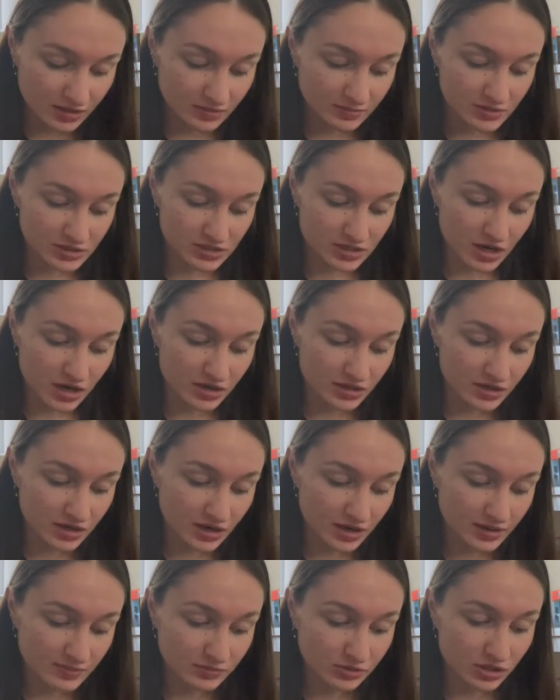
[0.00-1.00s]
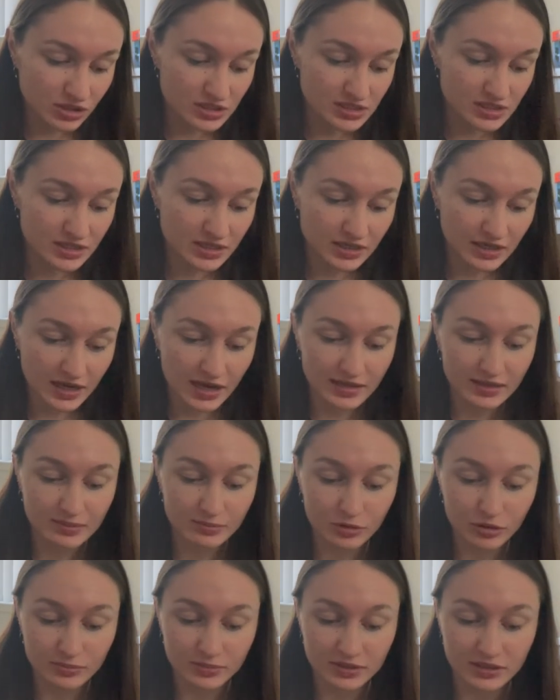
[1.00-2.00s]
mascara that I'm using at the
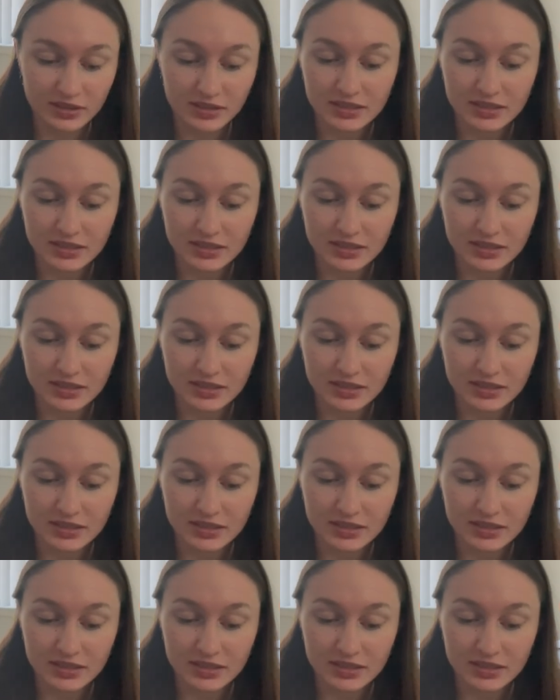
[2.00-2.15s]
moment